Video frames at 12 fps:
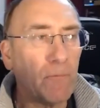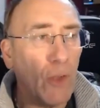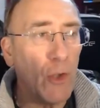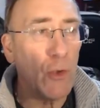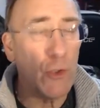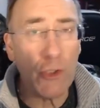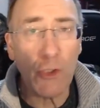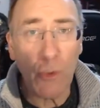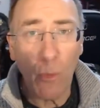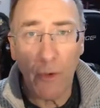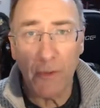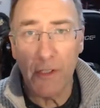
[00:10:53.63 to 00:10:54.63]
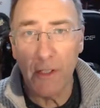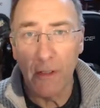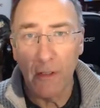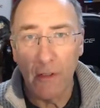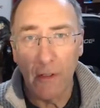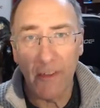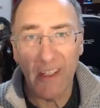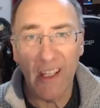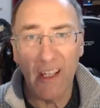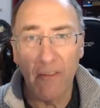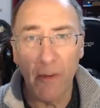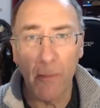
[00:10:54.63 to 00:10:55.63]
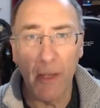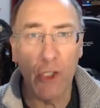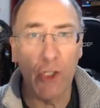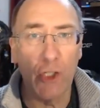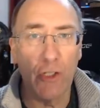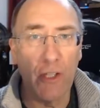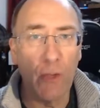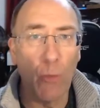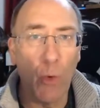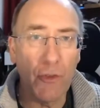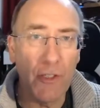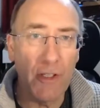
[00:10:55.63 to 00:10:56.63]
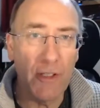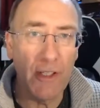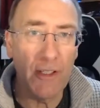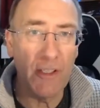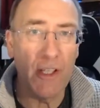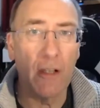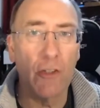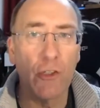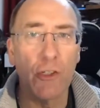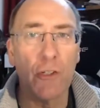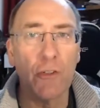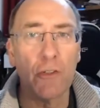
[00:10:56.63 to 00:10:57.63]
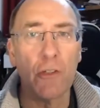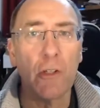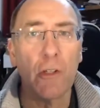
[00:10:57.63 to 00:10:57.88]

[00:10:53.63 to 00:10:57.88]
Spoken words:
who just wanted the information, they wanted the intelligence,